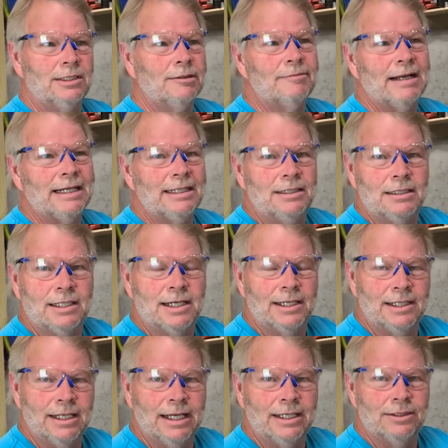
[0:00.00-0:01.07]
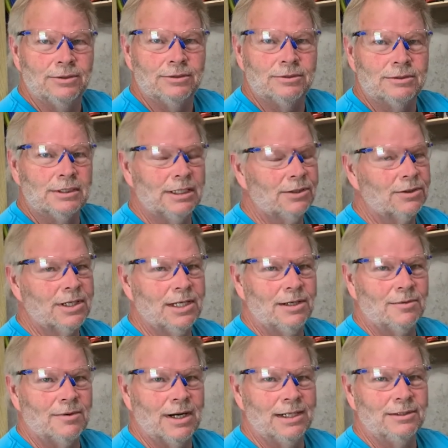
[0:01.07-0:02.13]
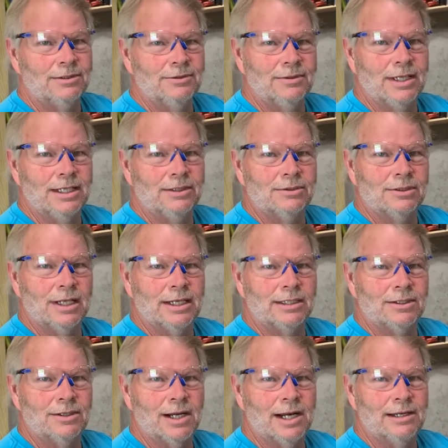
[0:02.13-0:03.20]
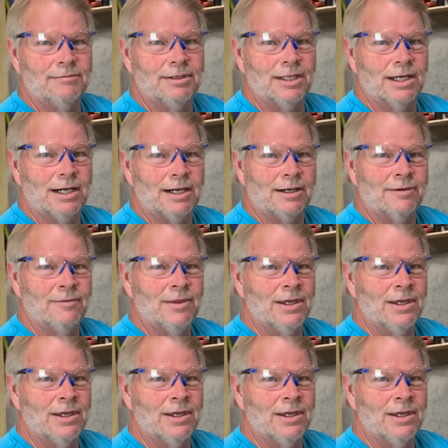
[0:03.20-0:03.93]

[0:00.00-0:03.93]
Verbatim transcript: If I need to cut nails, they'll cut right through nails like they're not even there.